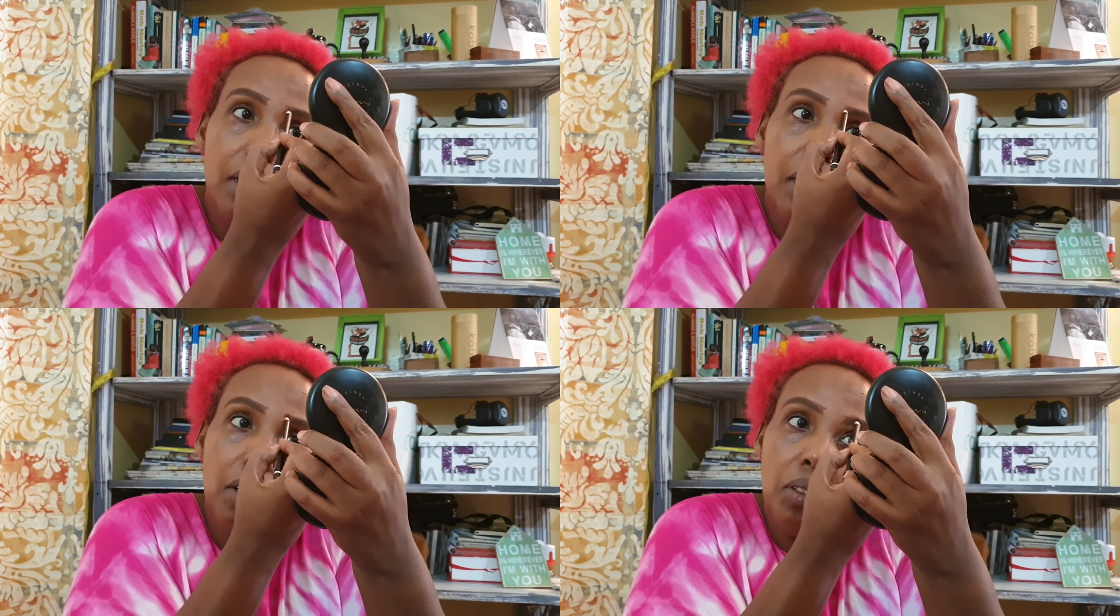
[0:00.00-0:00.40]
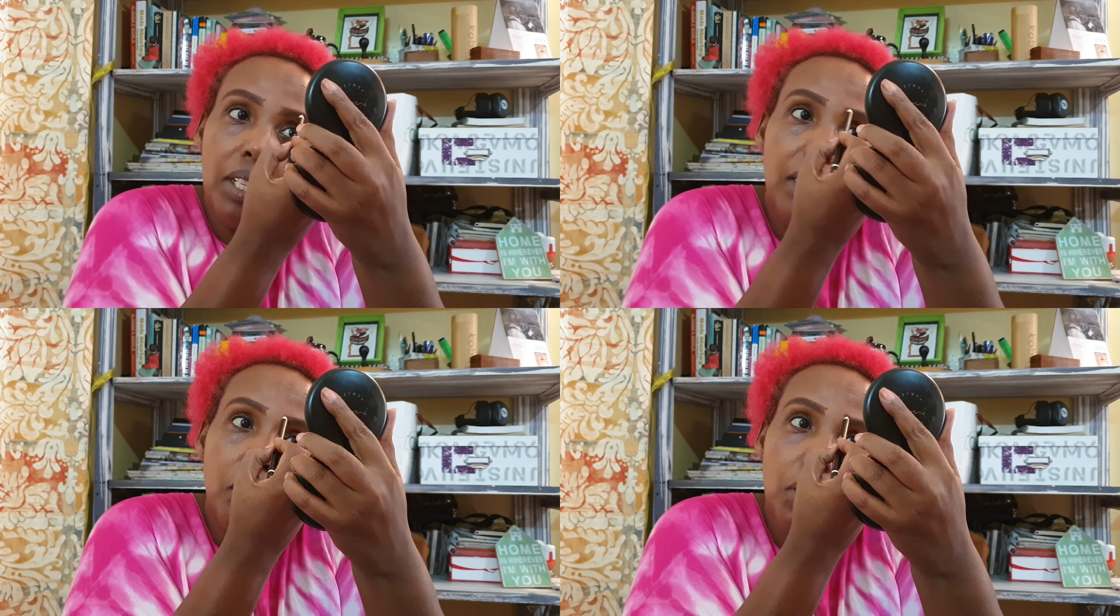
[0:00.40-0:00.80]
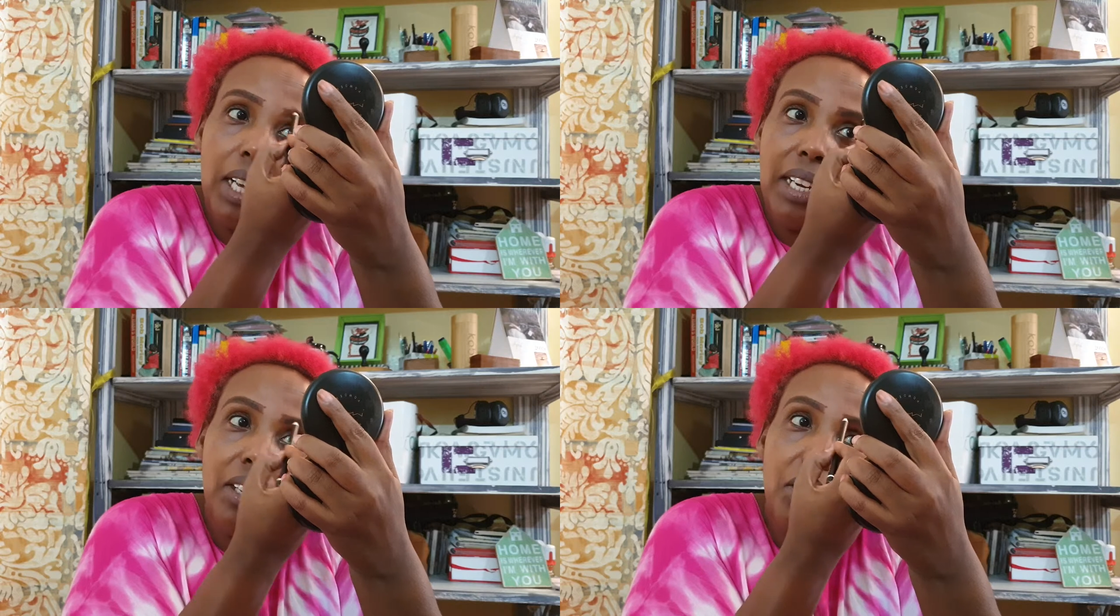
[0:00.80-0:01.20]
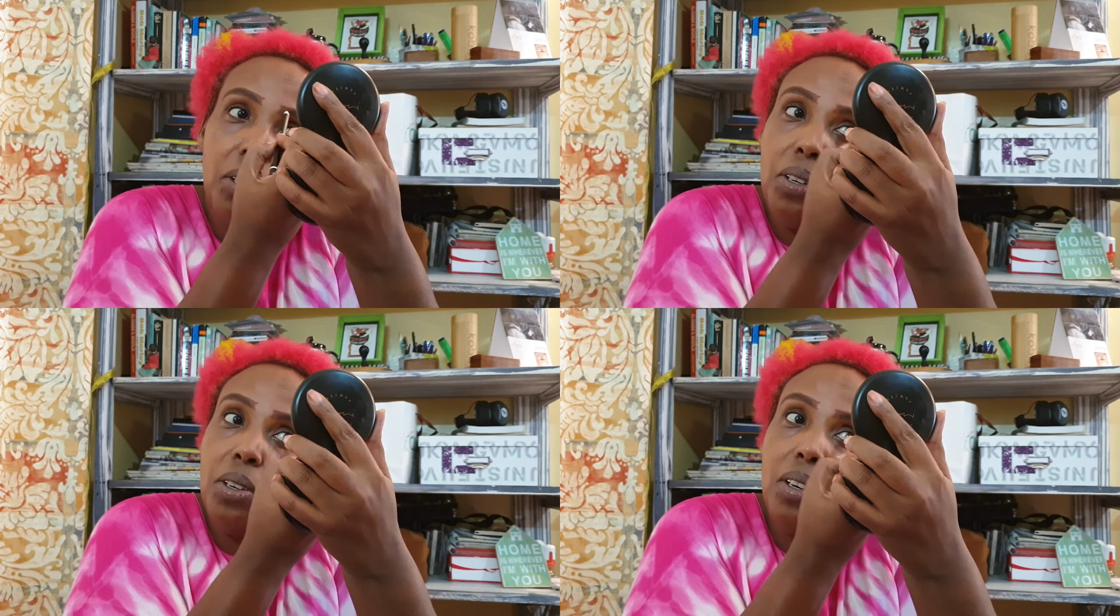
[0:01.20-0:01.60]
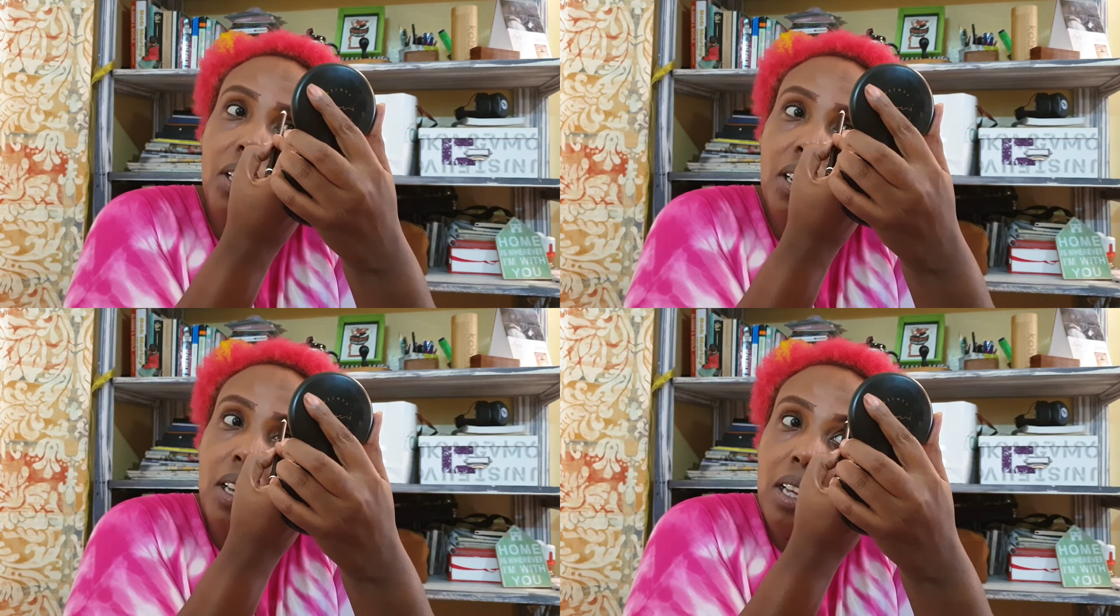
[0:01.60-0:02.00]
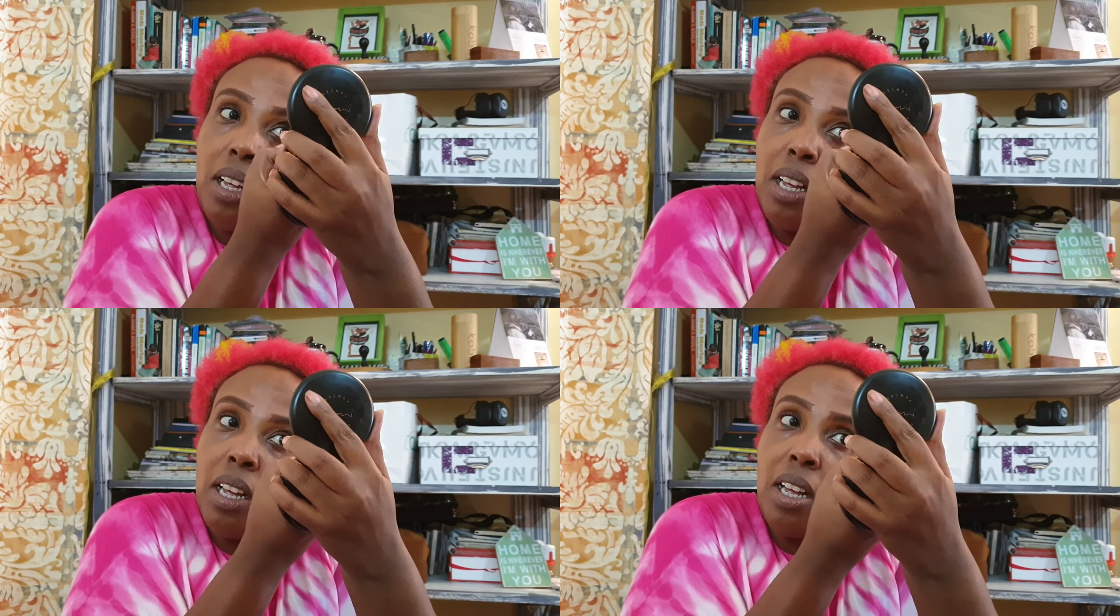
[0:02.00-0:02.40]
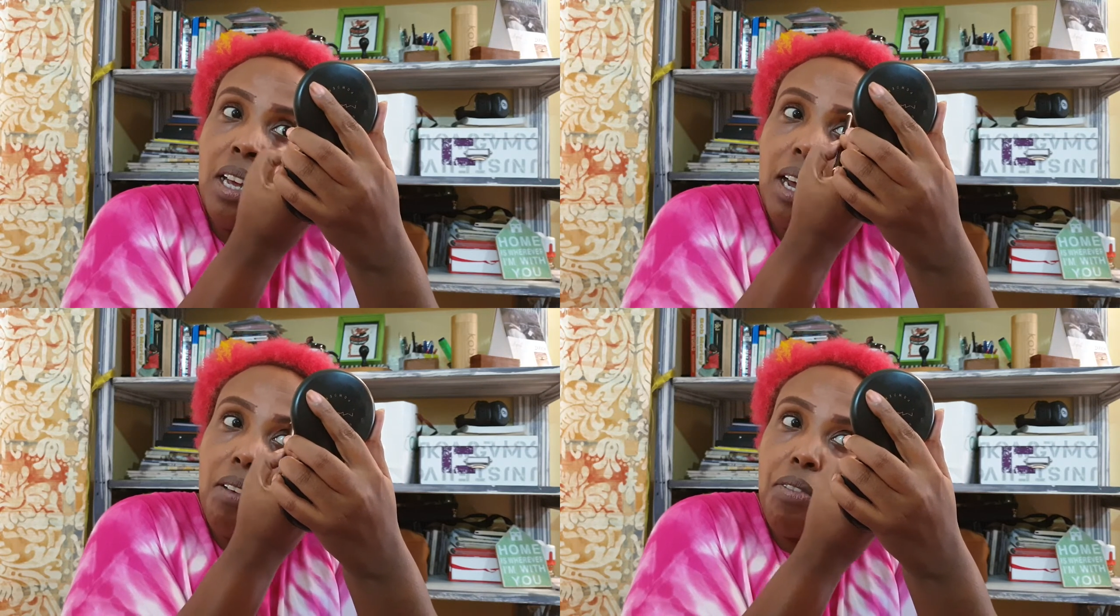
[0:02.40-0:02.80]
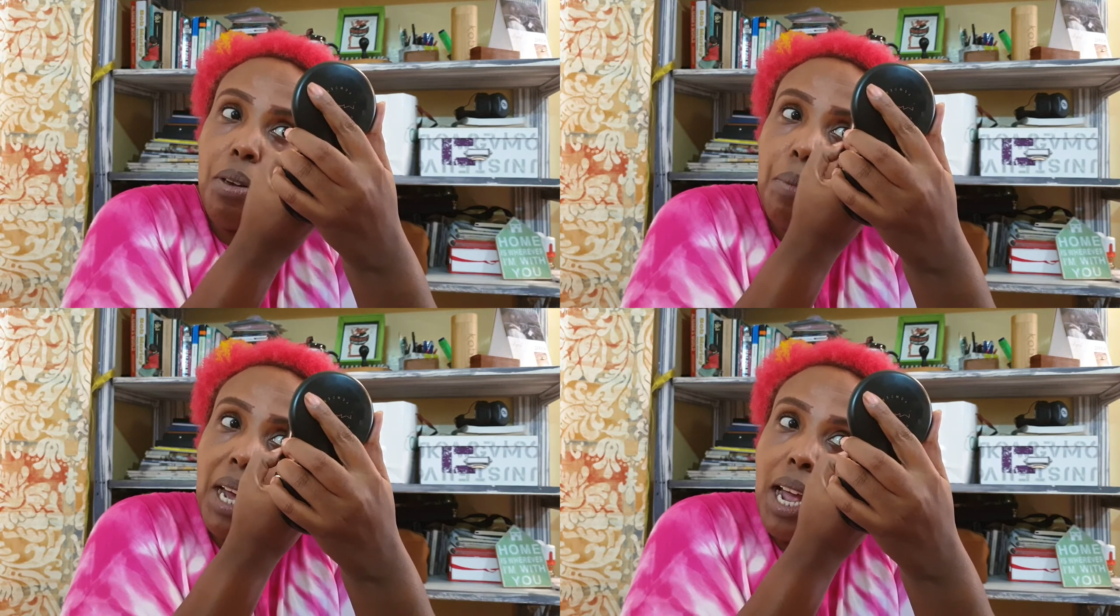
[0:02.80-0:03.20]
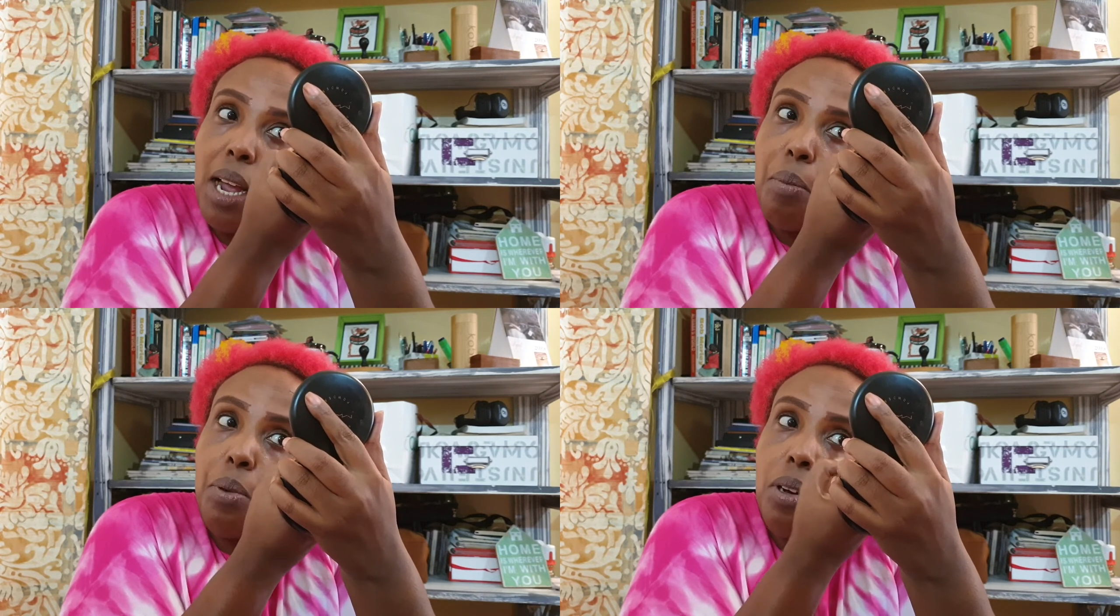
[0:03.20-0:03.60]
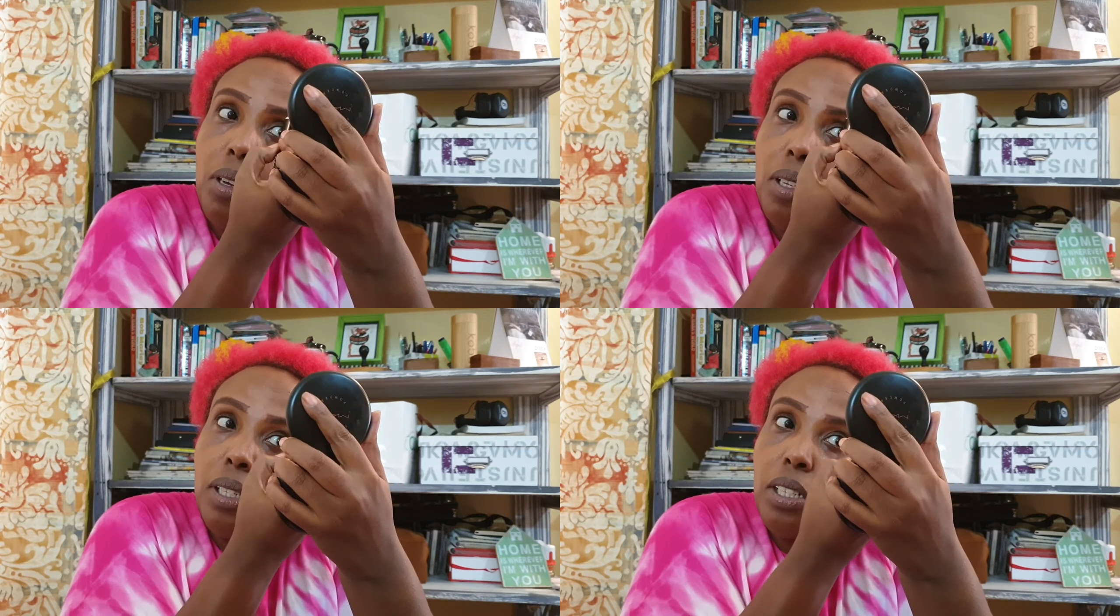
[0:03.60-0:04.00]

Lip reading: Now this is what I do. I fill my eyebrows.